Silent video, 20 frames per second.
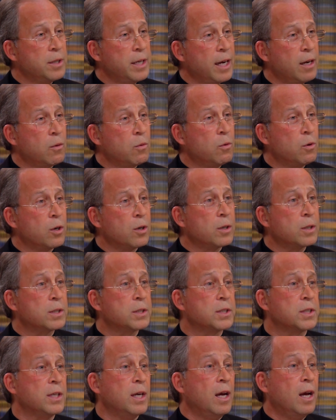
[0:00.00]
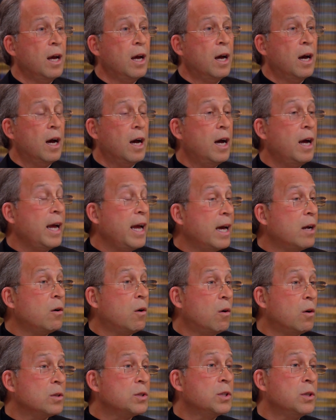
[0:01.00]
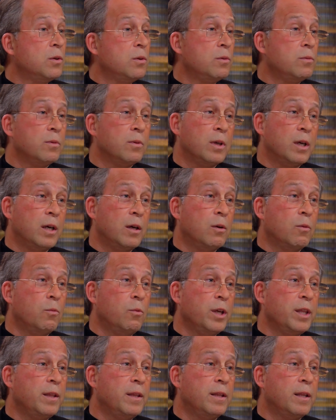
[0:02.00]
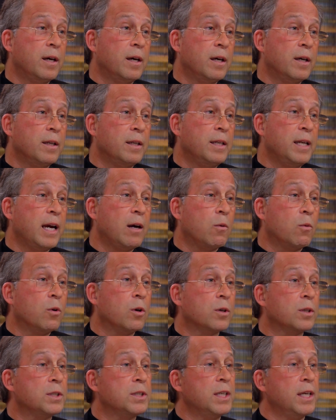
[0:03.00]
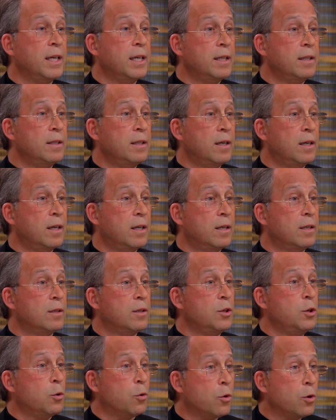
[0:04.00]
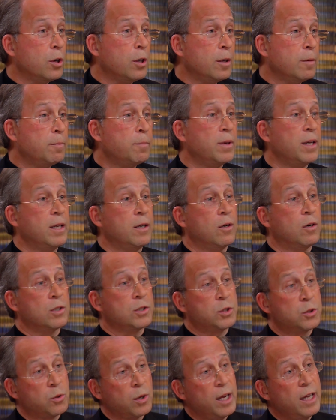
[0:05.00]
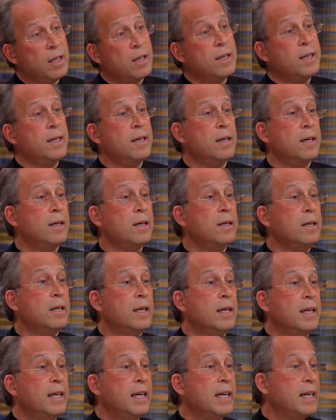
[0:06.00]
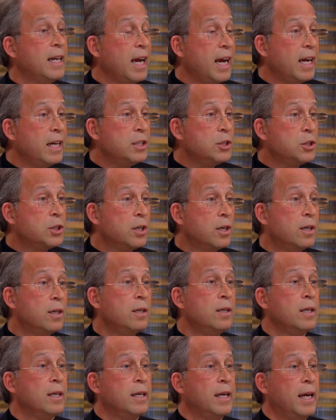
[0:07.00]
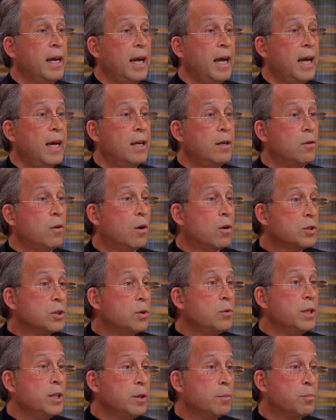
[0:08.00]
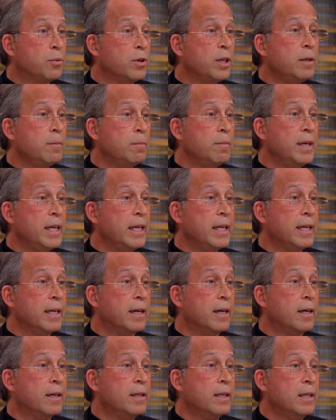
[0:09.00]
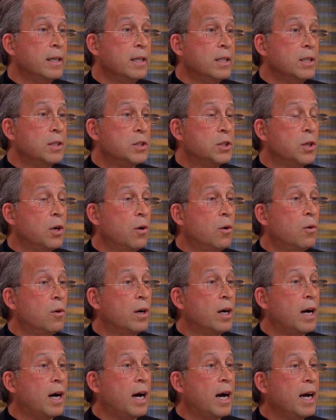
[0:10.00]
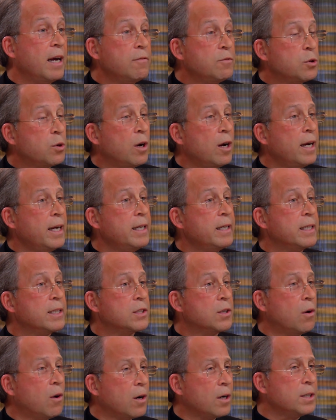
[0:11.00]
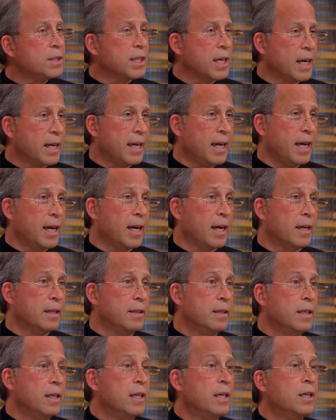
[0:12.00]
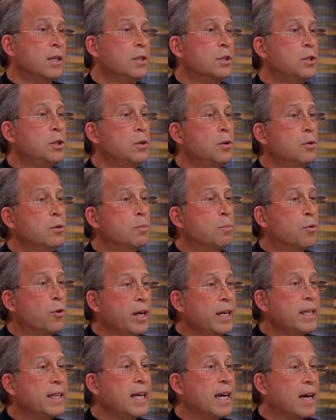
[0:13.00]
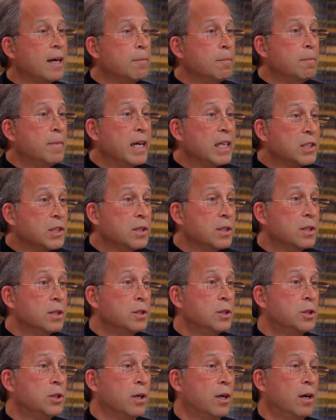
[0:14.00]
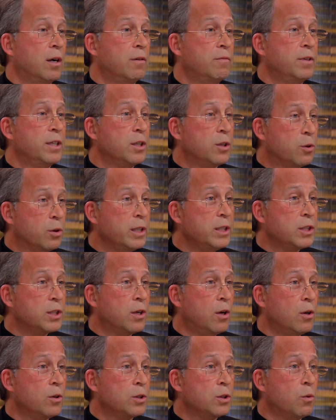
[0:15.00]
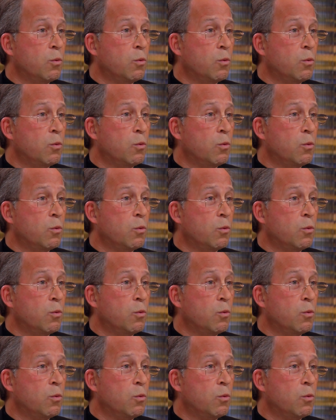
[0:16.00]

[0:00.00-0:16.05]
networks, and also with networks in Europe, in Australia, in Asia, and also in the print media. So I've tried as hard as I can to bring that message of increased cult